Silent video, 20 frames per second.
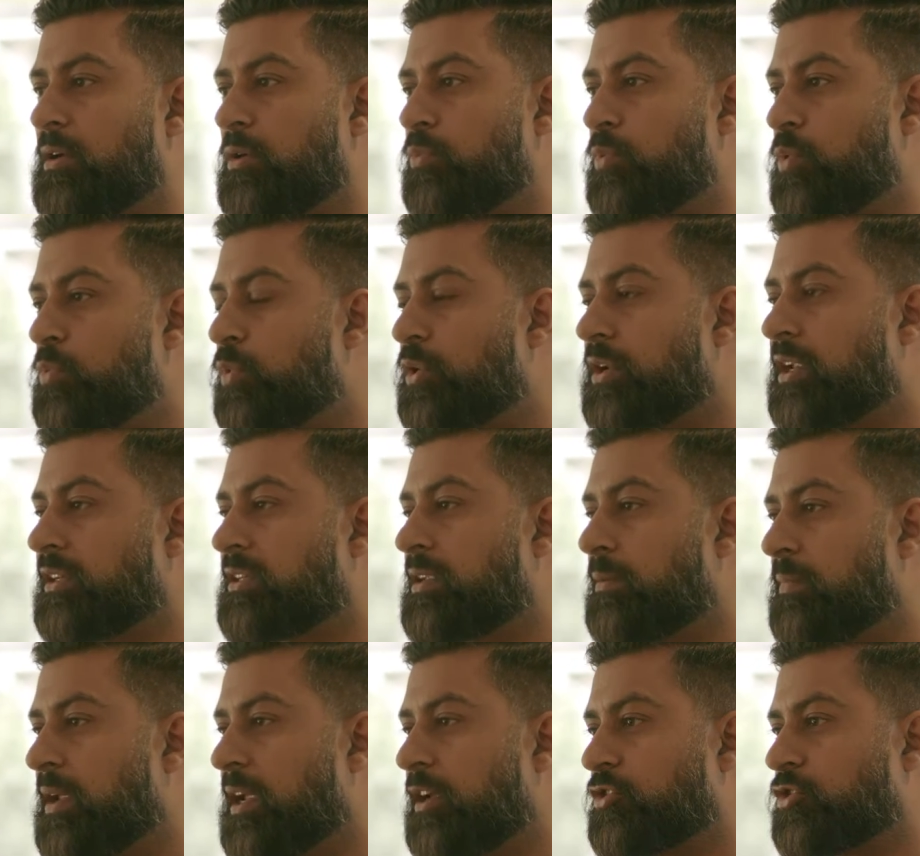We wanted to
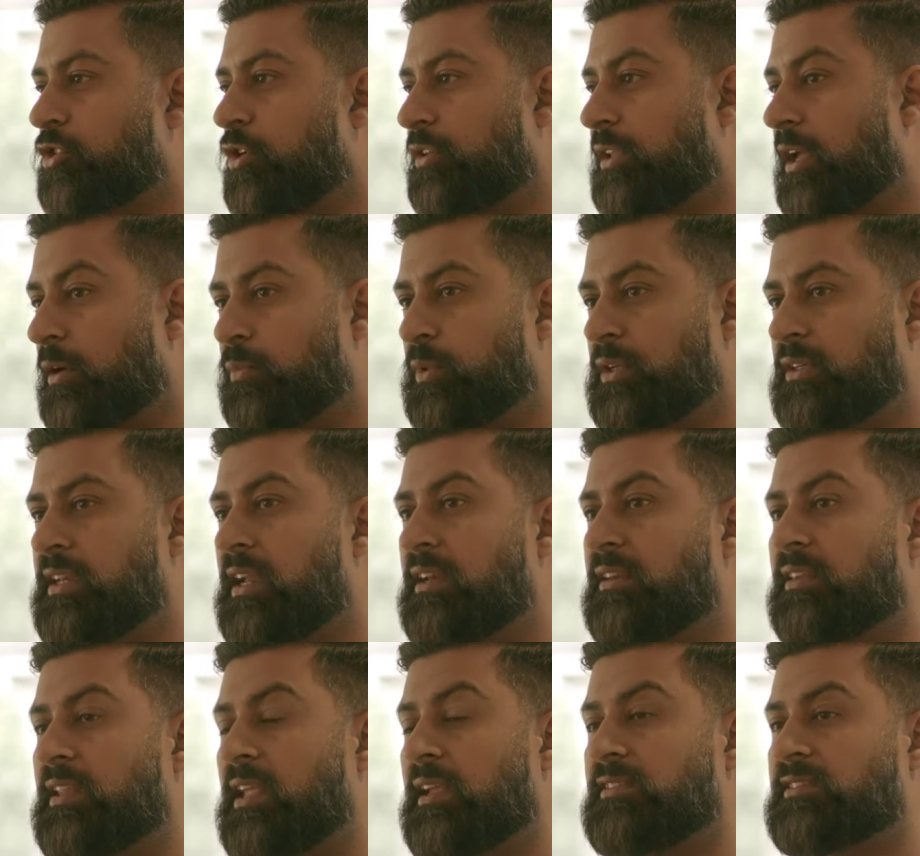make sure that we
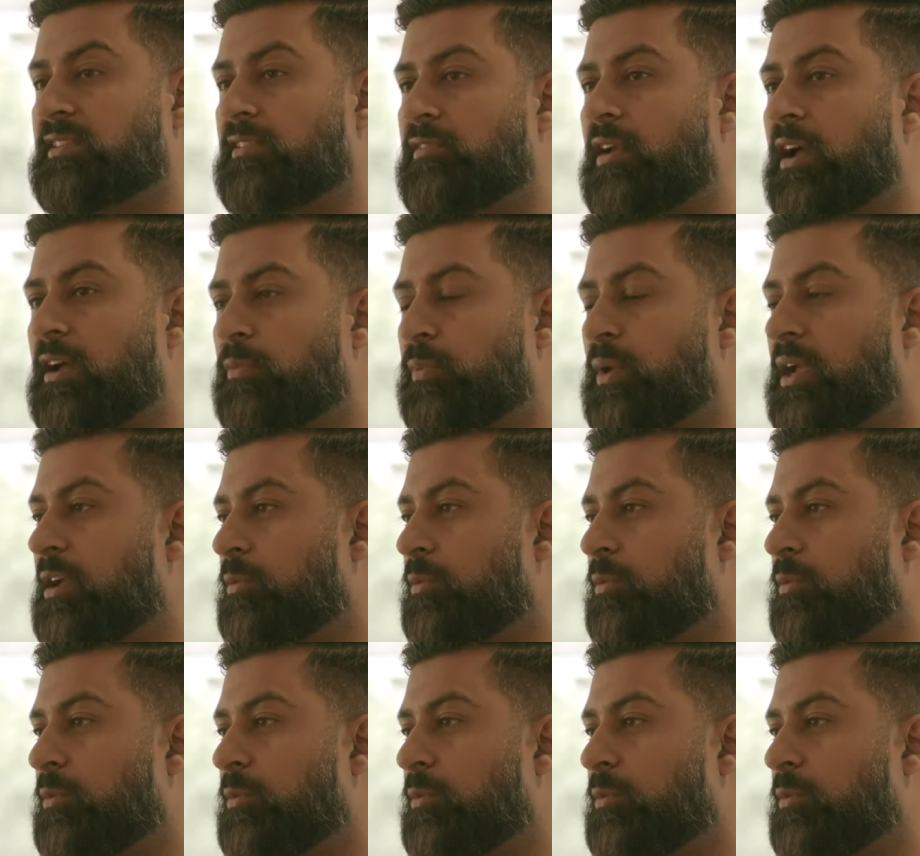did things the right way.